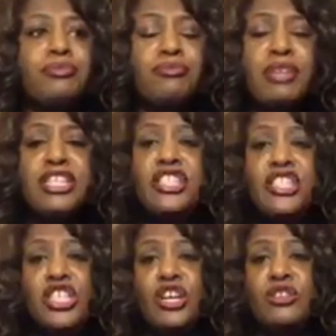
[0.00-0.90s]
It
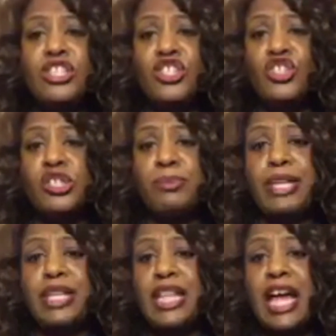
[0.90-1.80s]
just shows that you
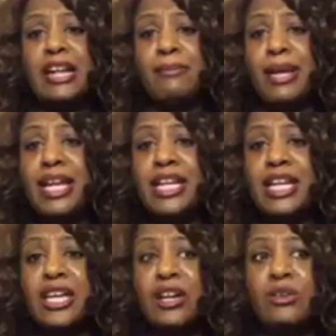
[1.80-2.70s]
spend a lot of
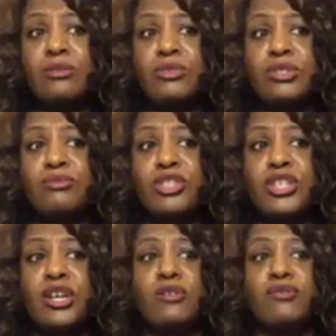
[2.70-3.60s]
money on some
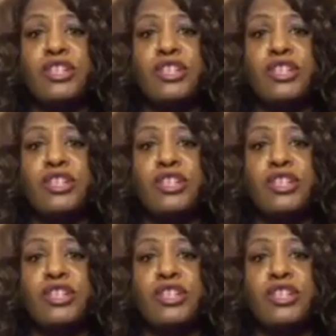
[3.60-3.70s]
stuff